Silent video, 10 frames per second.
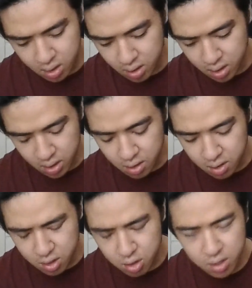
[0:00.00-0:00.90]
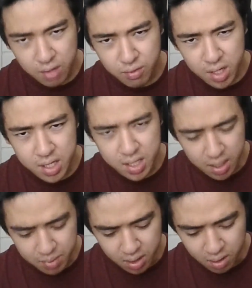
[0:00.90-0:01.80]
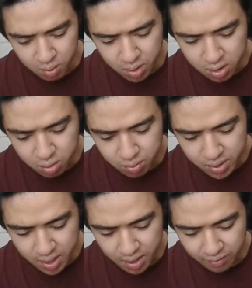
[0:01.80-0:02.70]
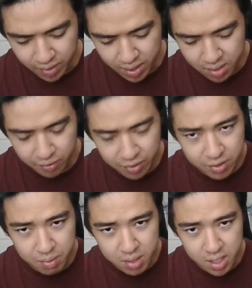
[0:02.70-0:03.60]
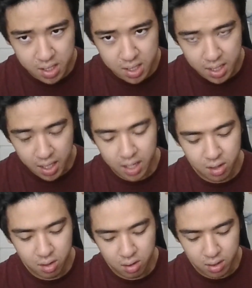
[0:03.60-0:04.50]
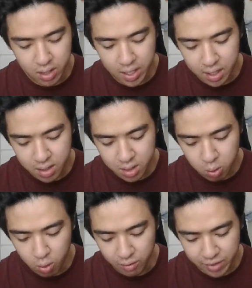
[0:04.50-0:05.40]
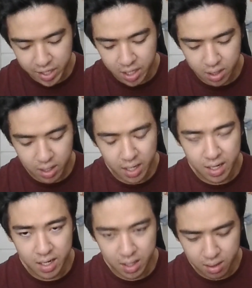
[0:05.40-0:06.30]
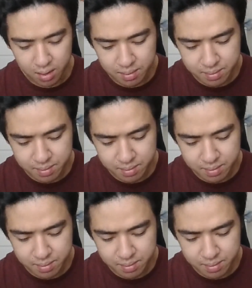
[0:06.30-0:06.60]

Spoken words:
you know, they really stepped it up with the super attack effects. 50% stack on 12 key, and then